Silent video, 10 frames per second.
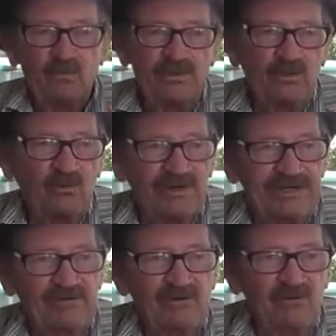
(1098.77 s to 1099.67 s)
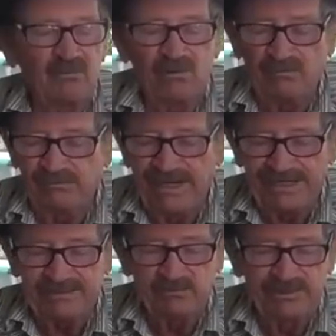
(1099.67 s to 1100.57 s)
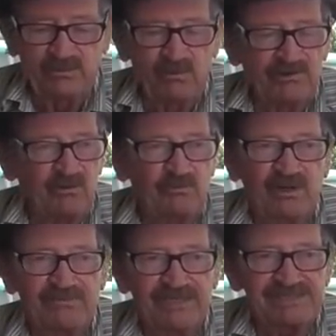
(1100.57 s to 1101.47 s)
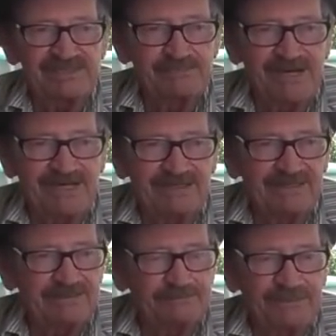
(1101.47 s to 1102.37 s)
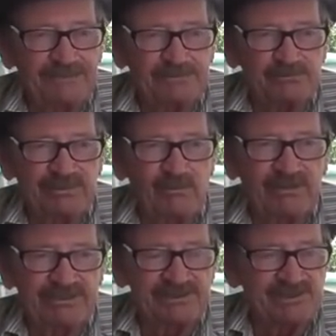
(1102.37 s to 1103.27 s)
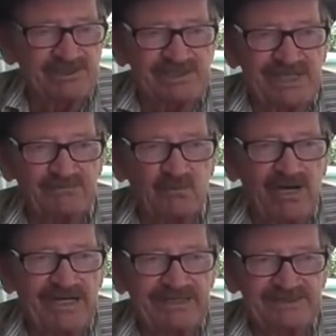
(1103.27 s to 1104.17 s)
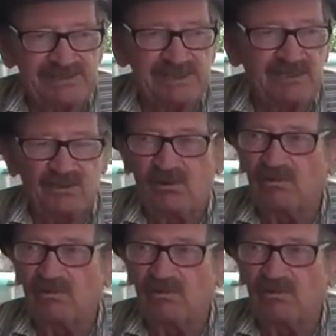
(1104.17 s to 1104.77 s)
we don't want to hear no more about it. We don't want no publicity about it in other papers. We want it to just keep quiet and just let it go